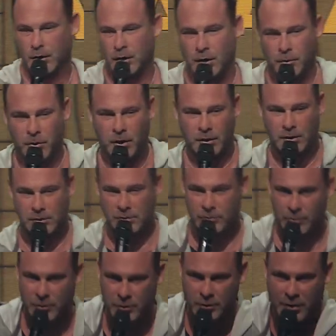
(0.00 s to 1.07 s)
Here, Mark, this is
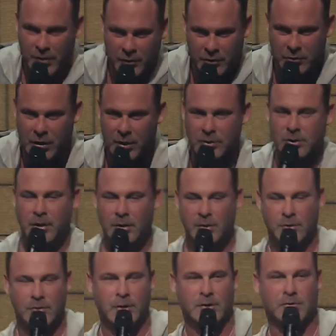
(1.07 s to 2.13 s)
for you. You can have the trash. Thank
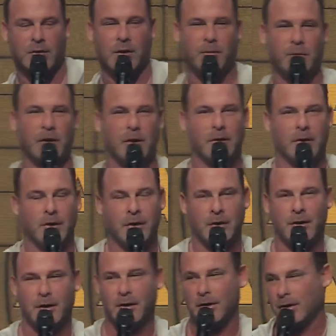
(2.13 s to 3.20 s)
you. Thanks for helping me out here.
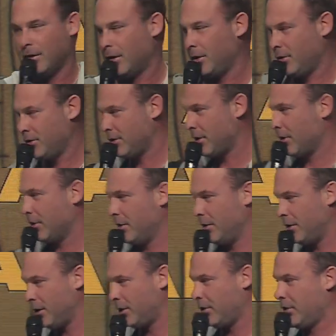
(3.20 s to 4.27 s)
All right, you can sit down, Lana.
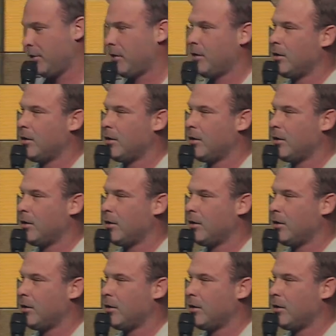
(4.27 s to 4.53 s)
Thank you.